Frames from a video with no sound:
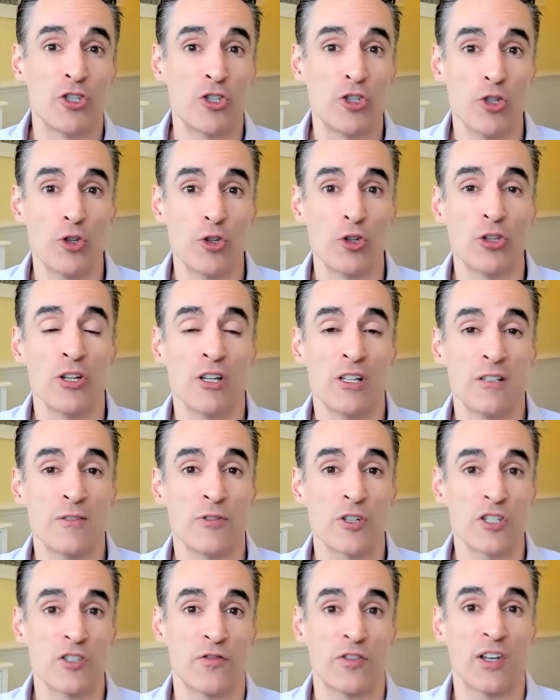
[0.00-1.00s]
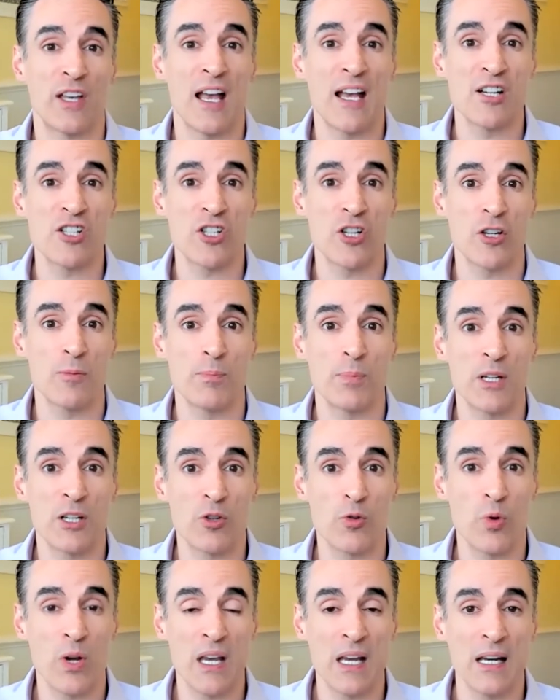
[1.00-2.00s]
to the diversification
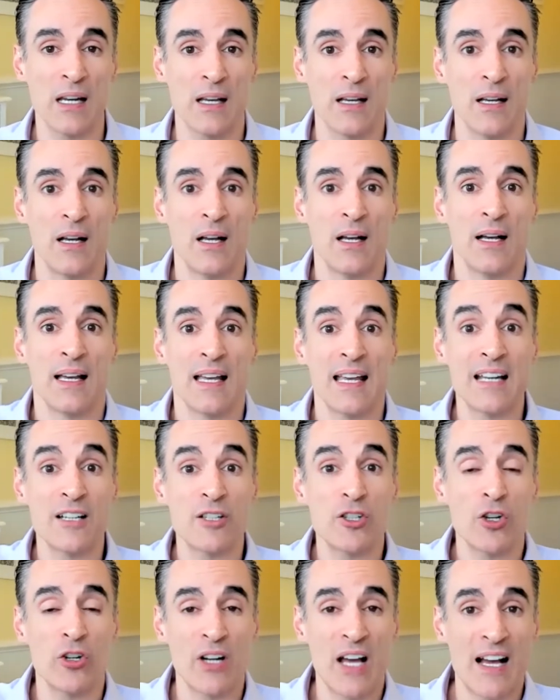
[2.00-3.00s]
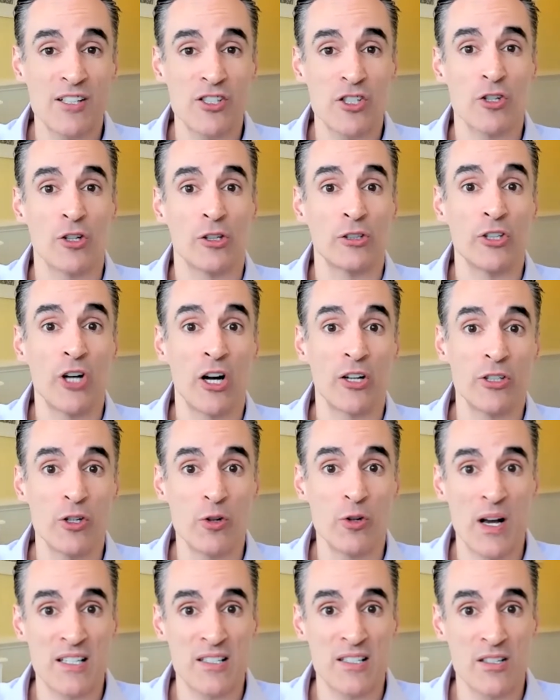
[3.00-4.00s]
between international non
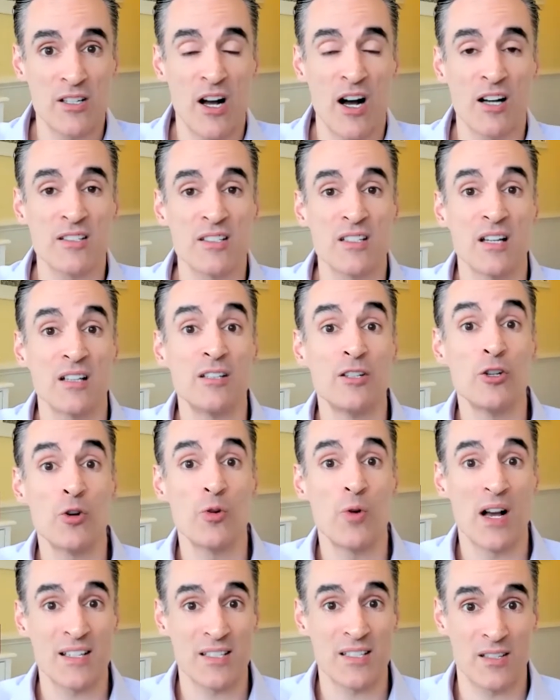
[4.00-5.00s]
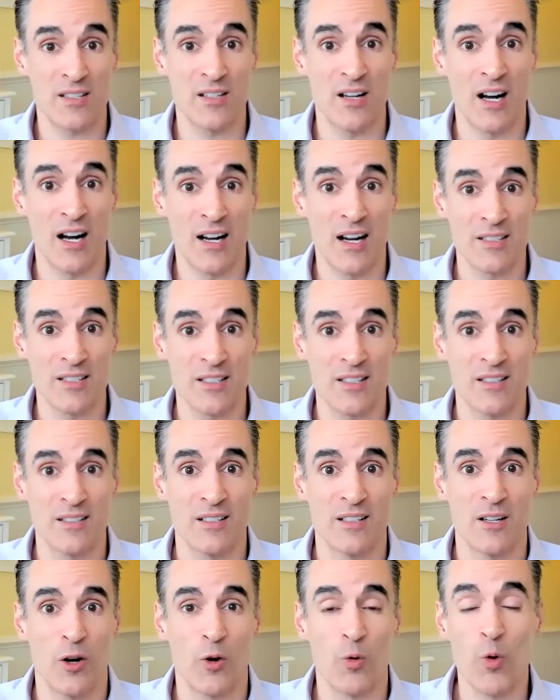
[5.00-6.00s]
US stocks and US stocks.
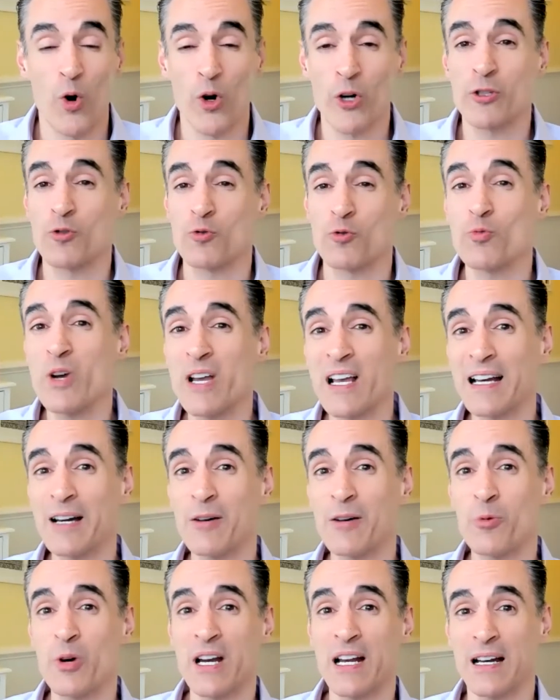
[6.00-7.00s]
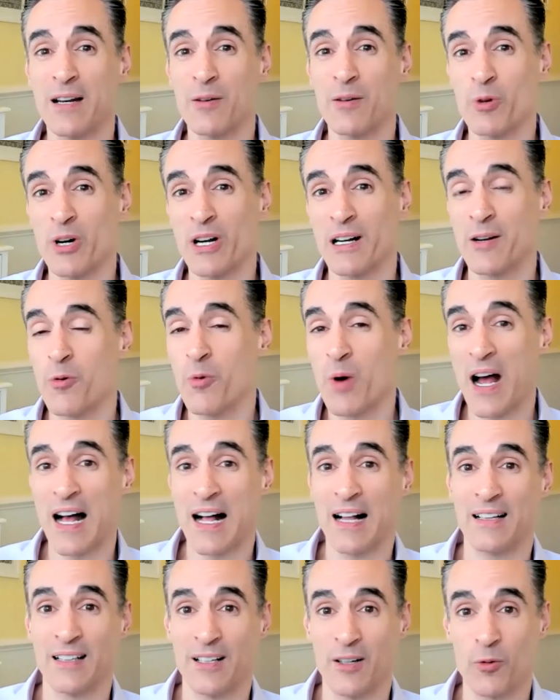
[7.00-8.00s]
Works really, really, really
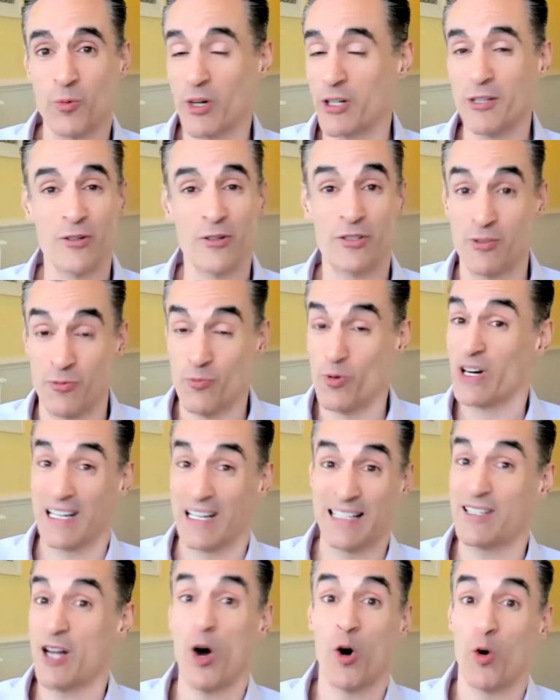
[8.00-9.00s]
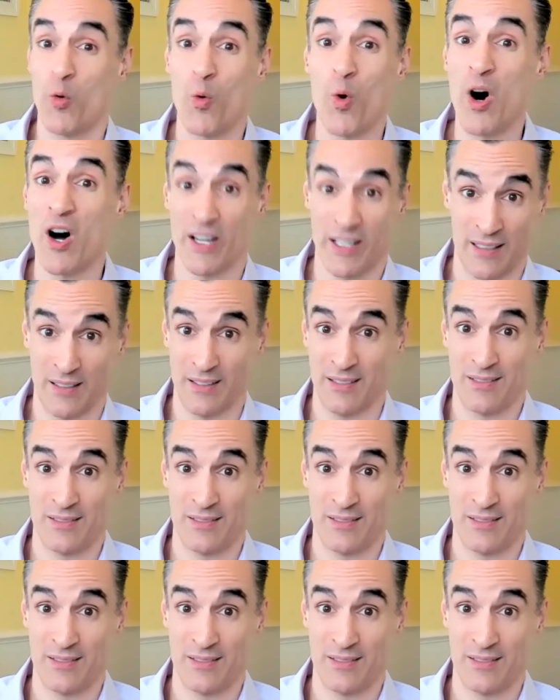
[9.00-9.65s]
well when you really don't want it